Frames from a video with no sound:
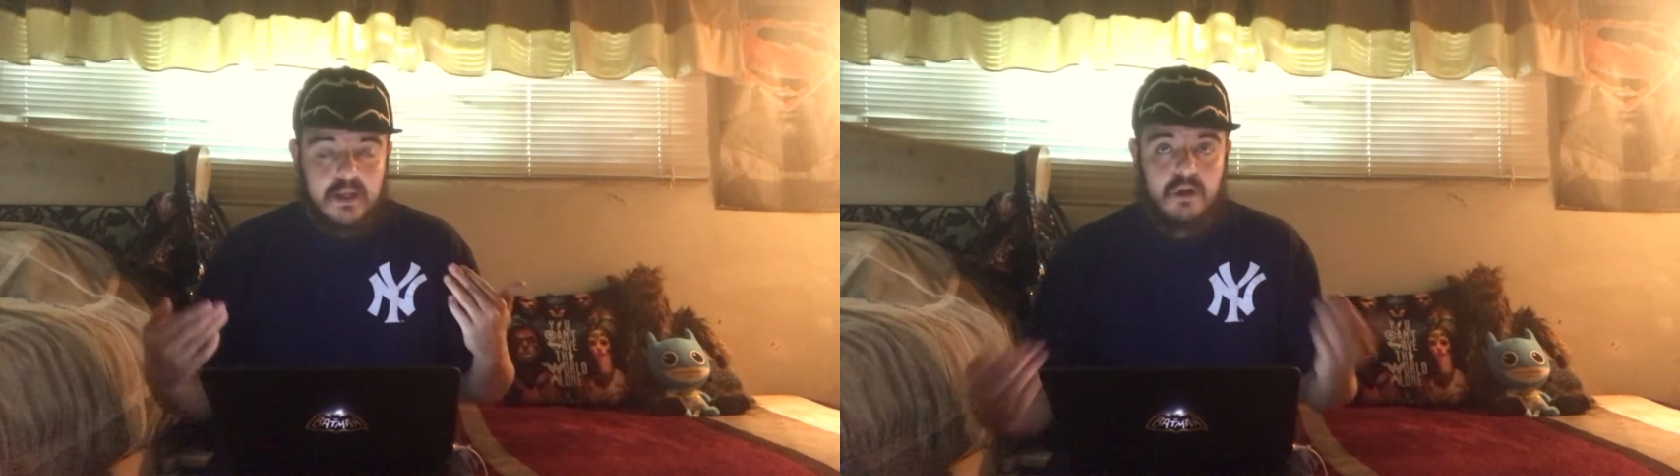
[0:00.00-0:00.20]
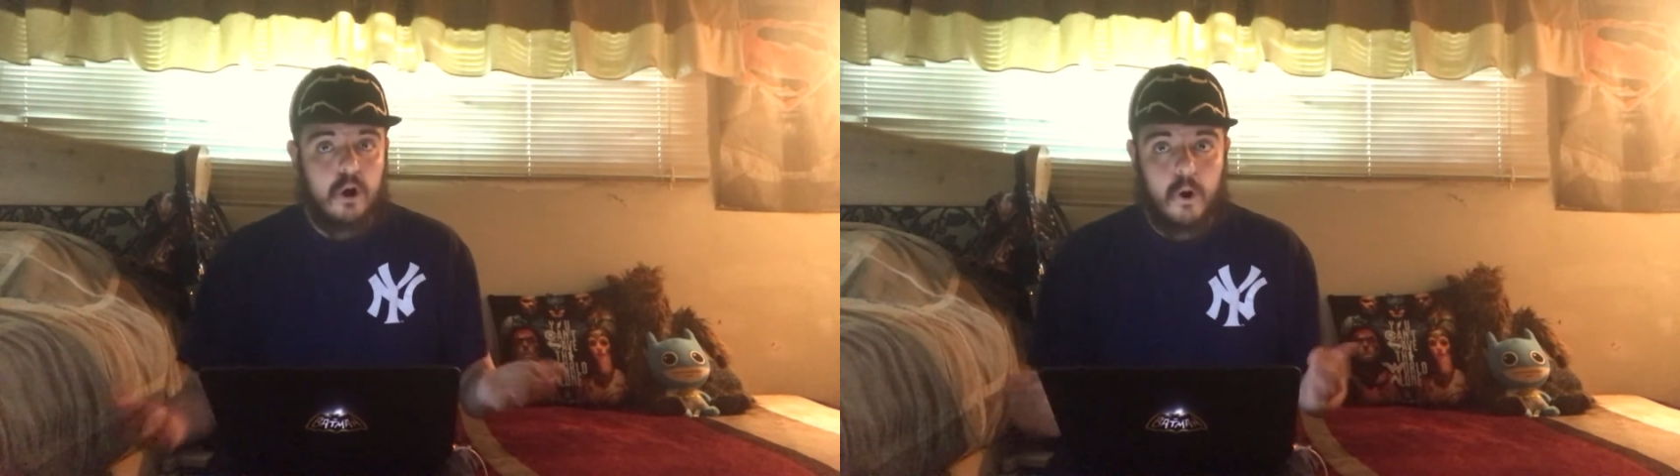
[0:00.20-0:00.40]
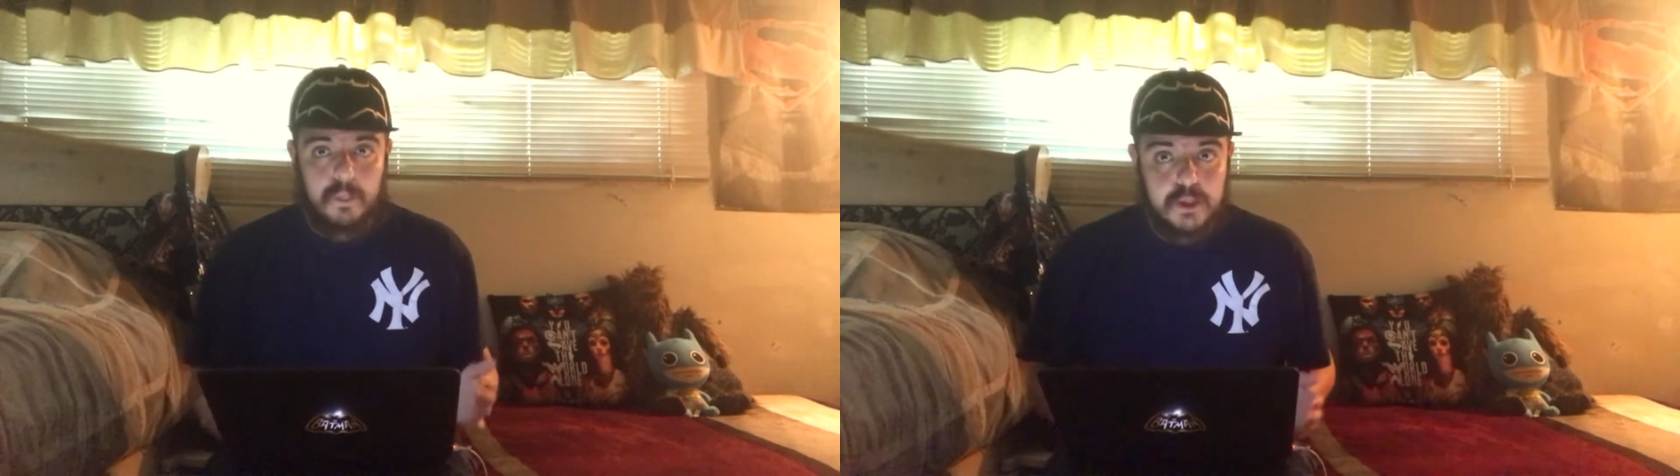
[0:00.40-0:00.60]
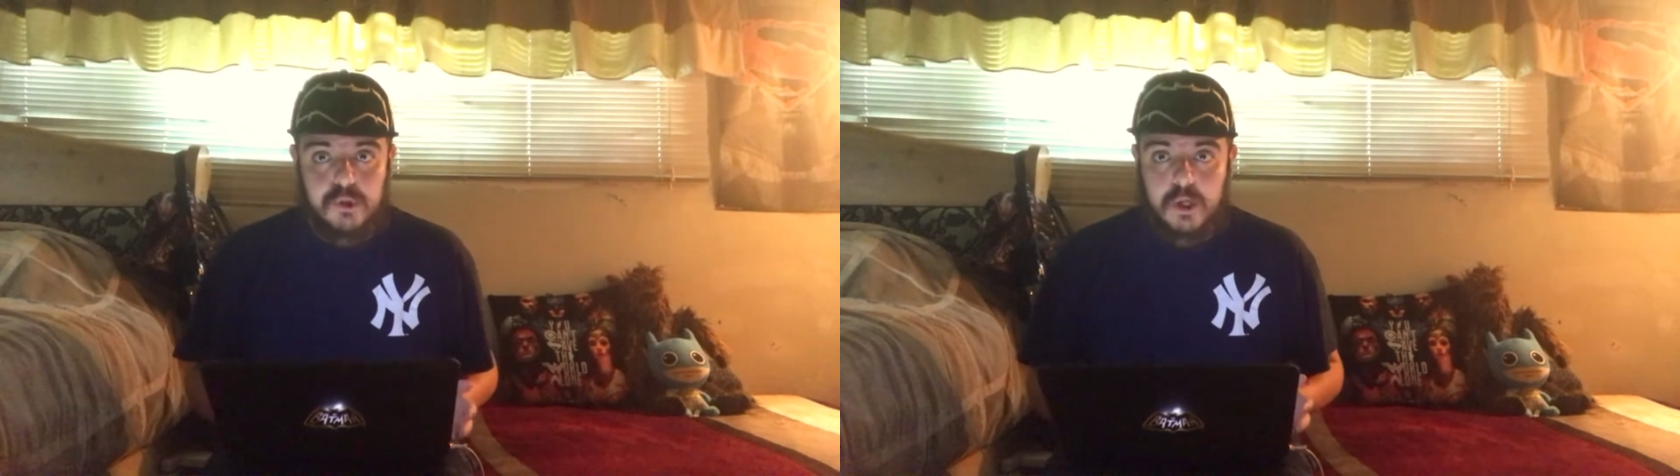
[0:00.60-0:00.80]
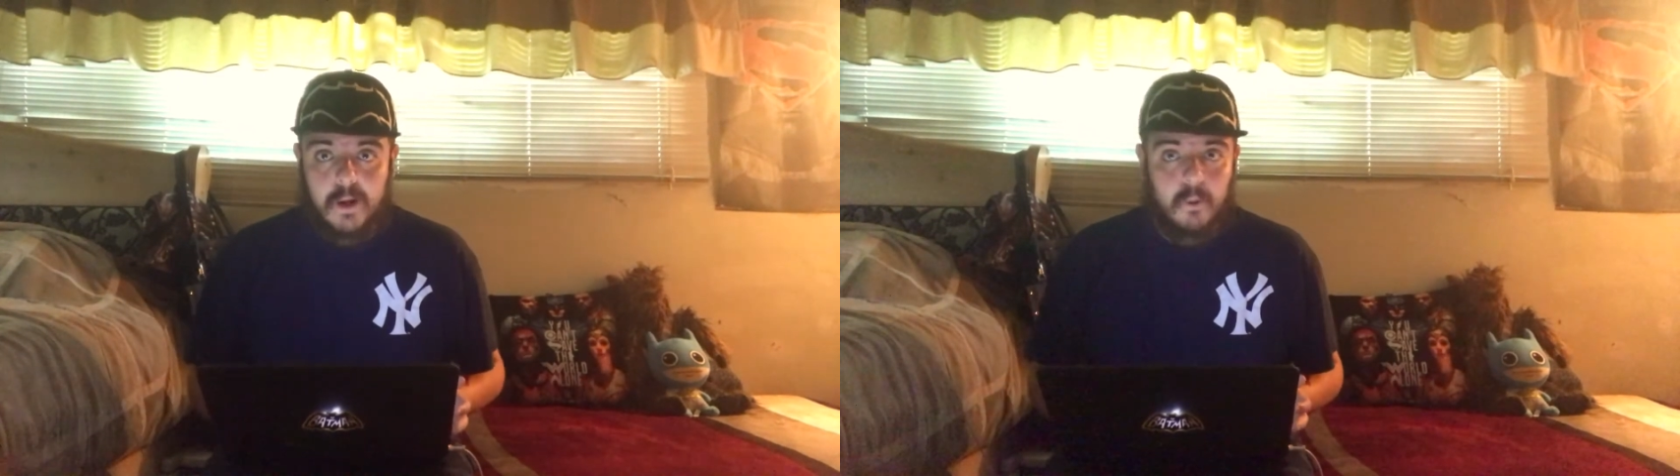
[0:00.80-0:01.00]
here on this
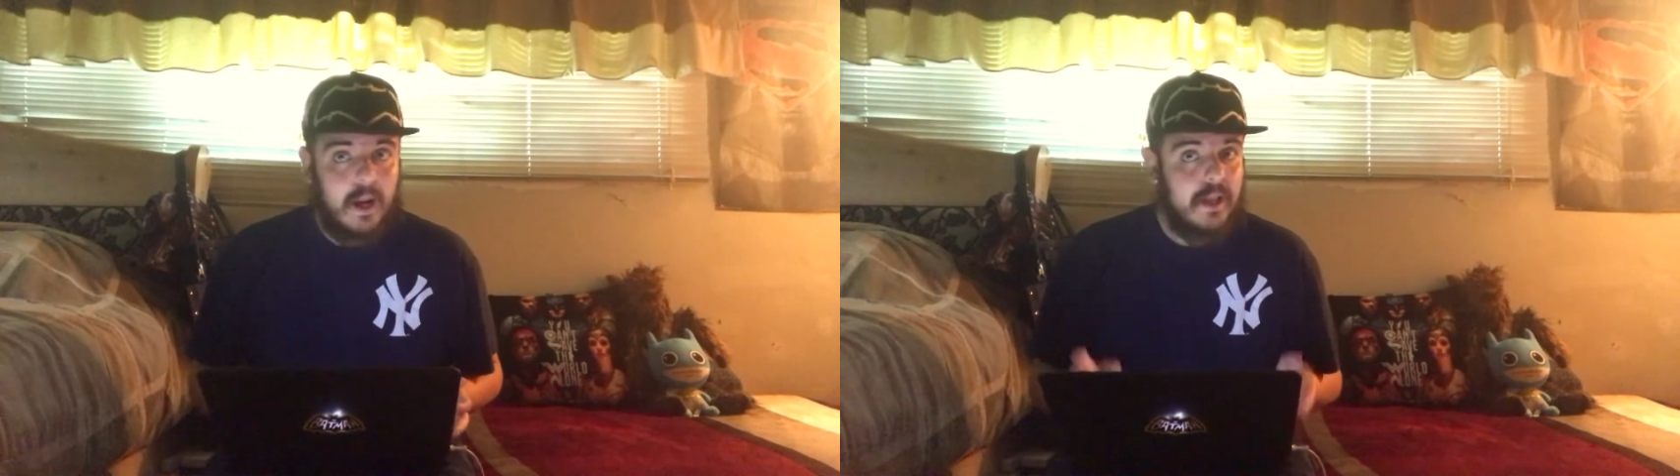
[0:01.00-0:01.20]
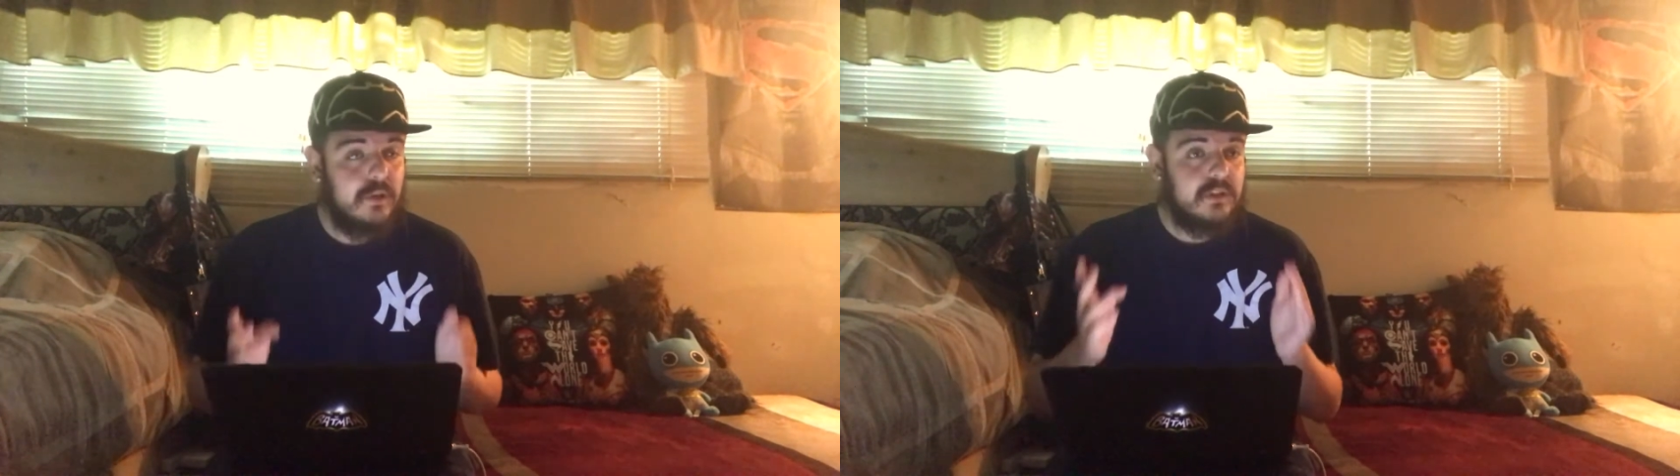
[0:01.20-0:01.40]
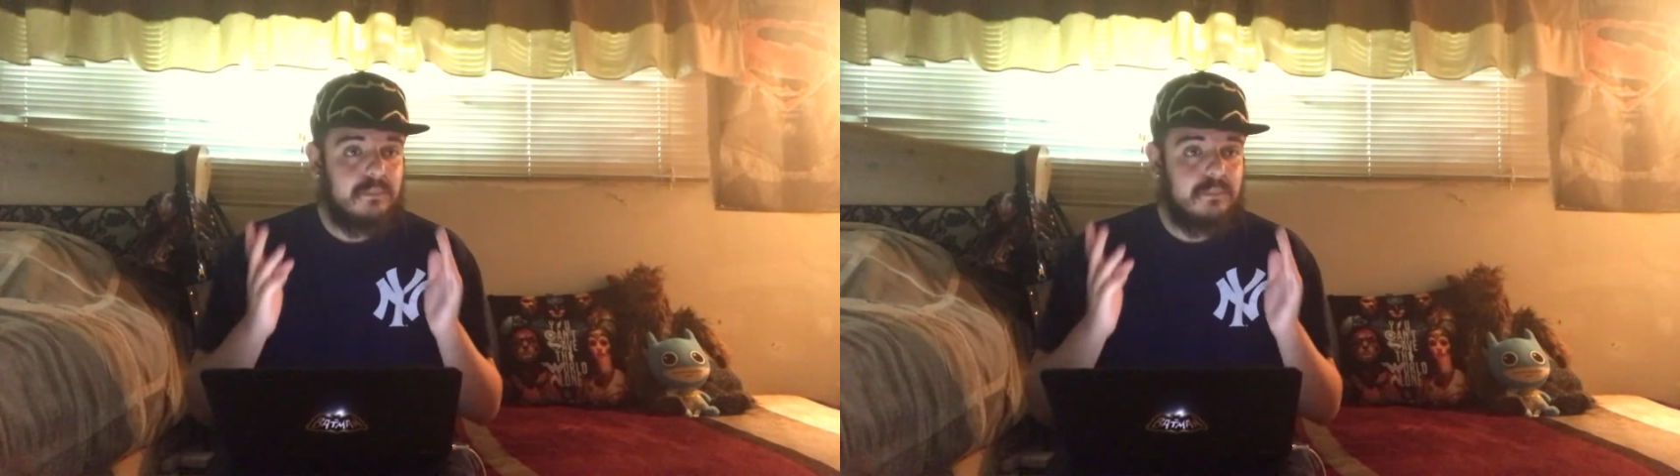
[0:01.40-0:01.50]
channel, I used